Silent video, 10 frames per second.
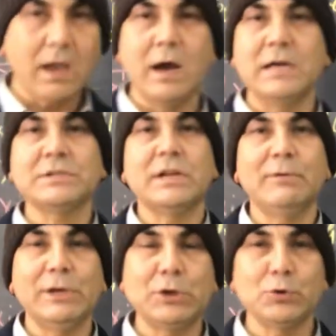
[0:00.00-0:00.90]

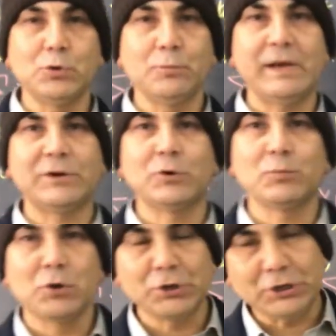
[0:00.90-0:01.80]
Assalamu alaikum and good
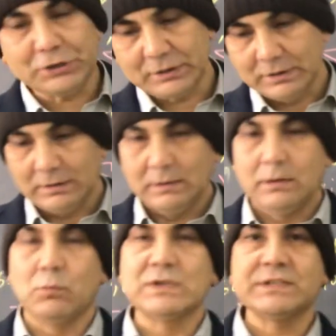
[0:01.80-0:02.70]
morning
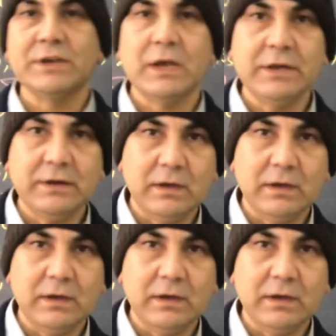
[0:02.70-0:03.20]
once again